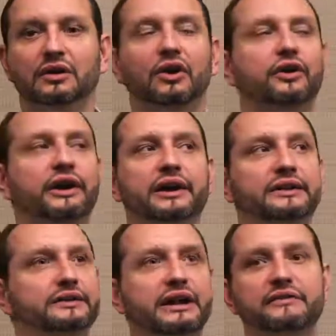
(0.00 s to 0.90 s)
Oh yeah,
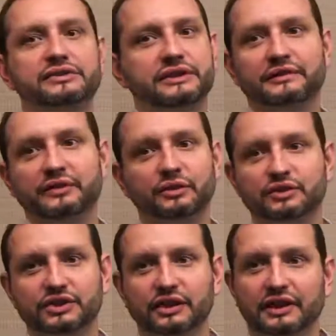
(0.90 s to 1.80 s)
that, that was a
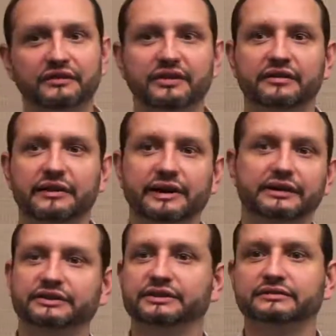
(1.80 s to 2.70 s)
revolution like everywhere
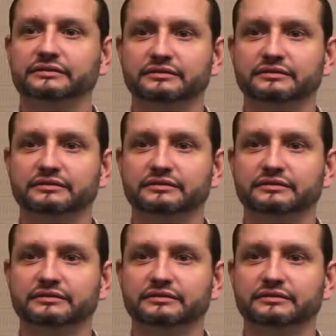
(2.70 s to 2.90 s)
else